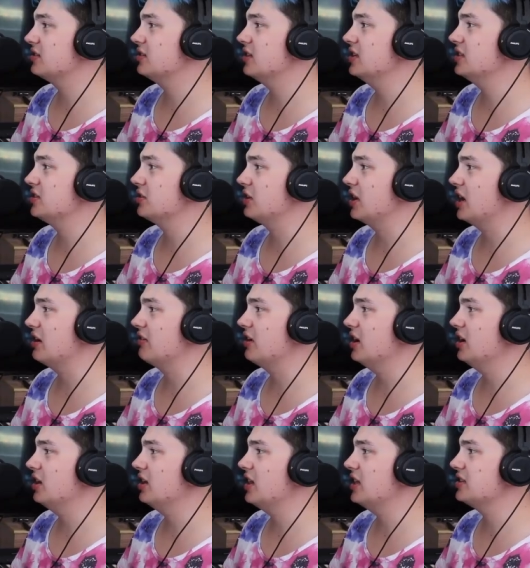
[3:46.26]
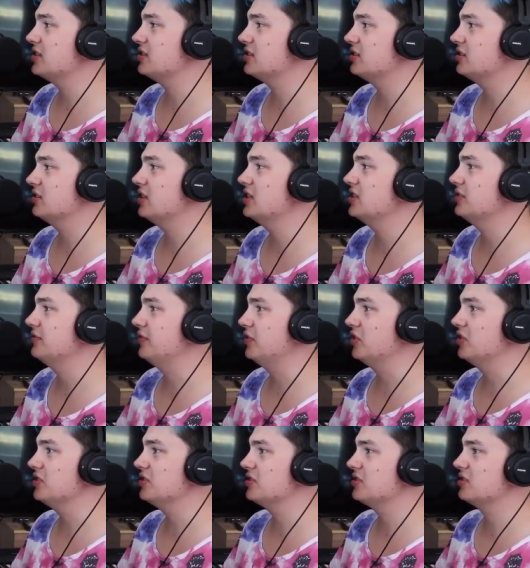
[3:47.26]
That's okay, right? Like that's that's a
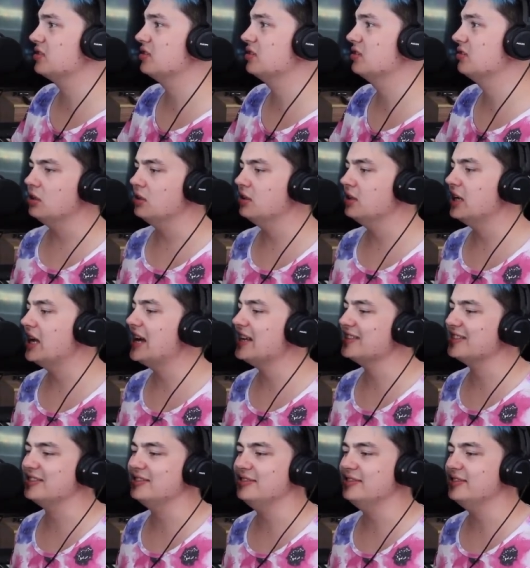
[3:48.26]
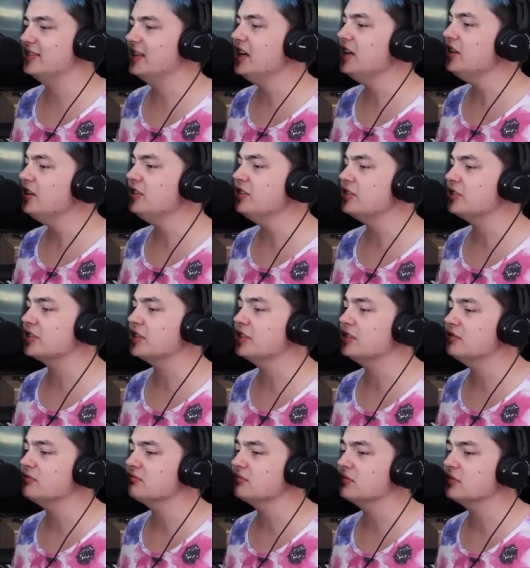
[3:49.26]
verse.
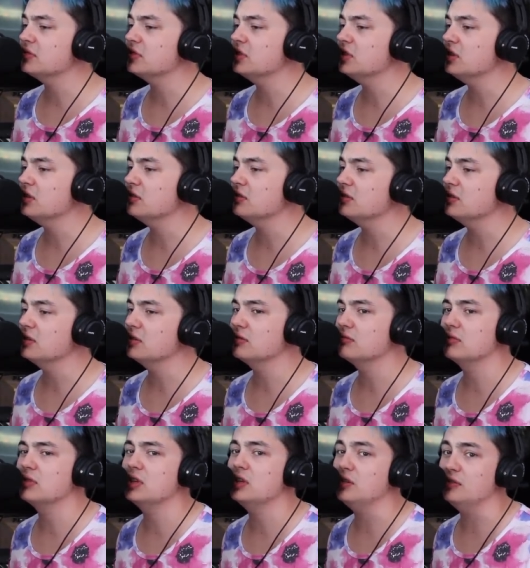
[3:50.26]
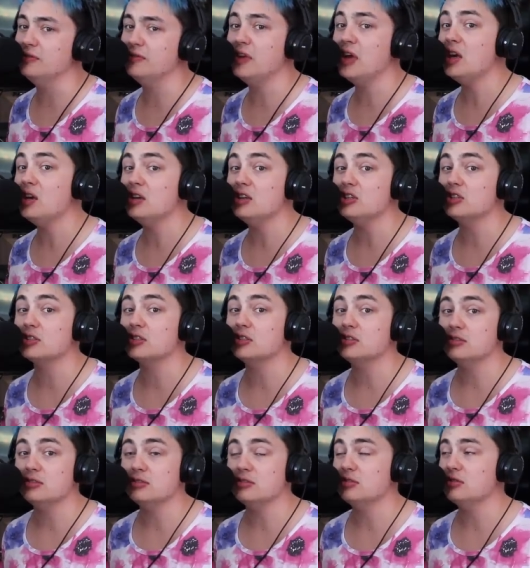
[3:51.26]
Isolation,
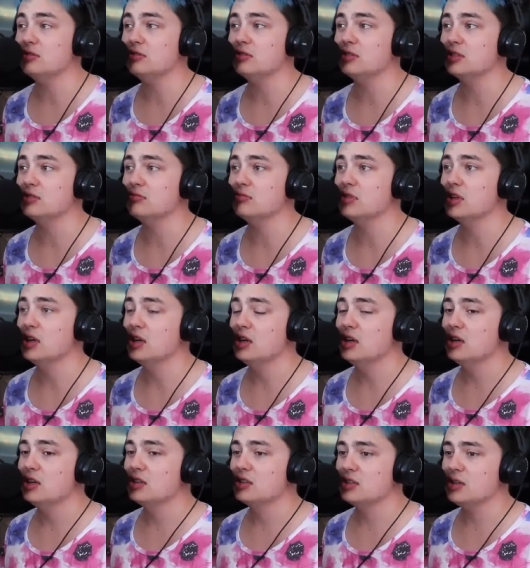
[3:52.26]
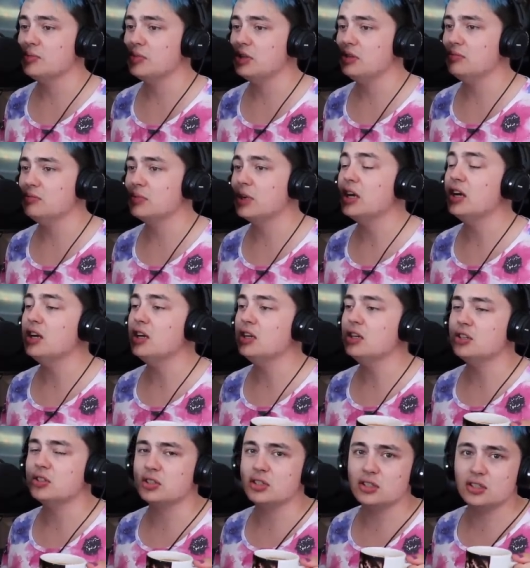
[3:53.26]
innovation, something
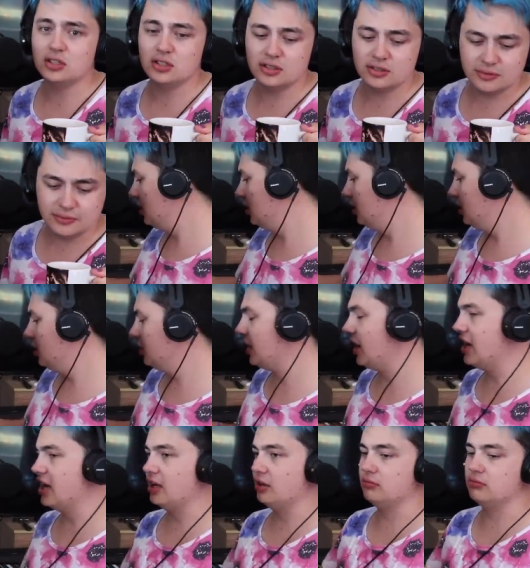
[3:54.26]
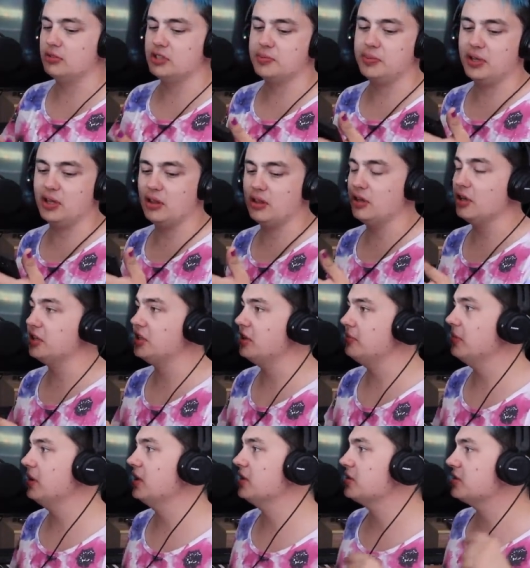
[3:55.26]
patient. Okay, it's been
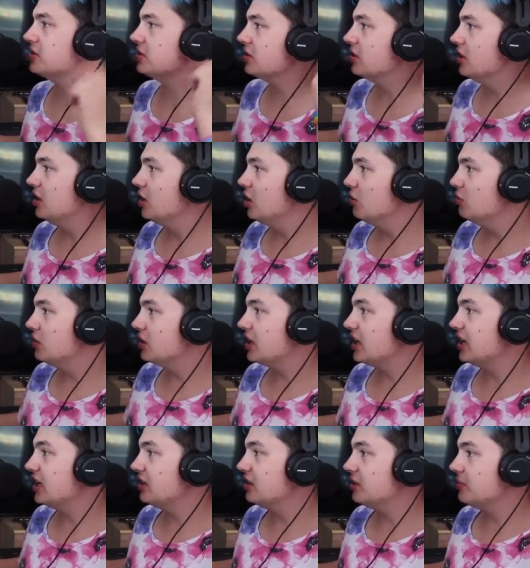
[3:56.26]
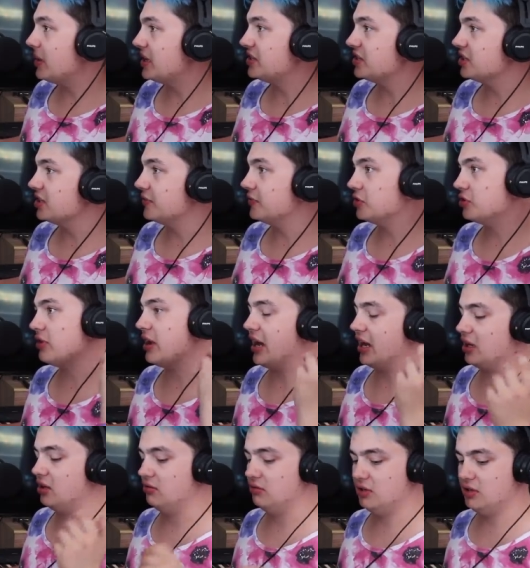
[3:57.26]
13 minutes. We're getting the basics of a
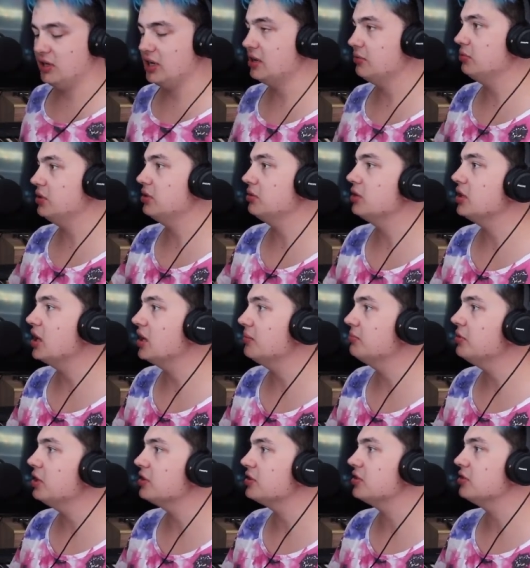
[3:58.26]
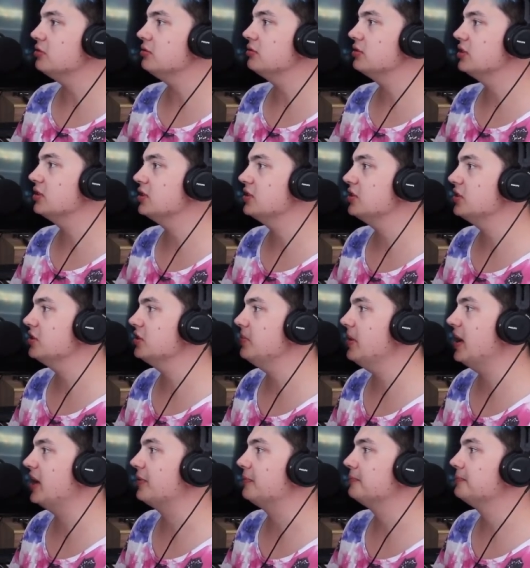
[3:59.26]
track. All right, I'm not so. It's not so
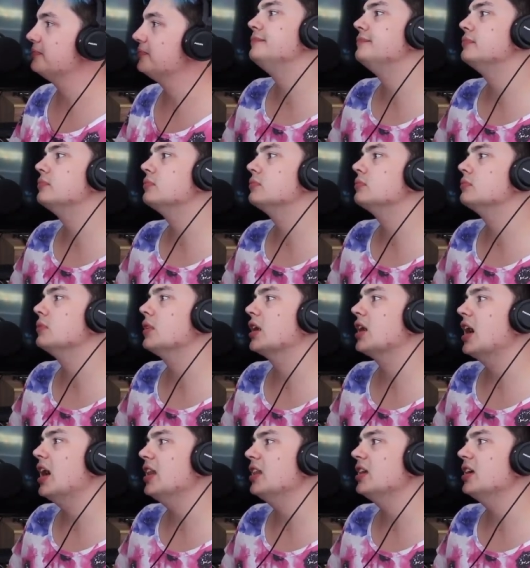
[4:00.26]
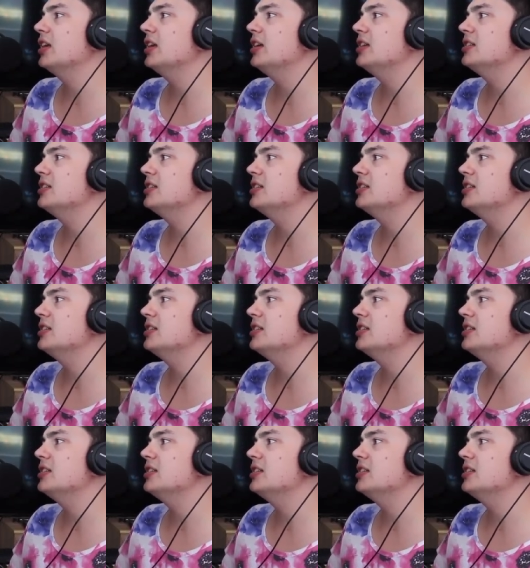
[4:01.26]
bad. I kind of think it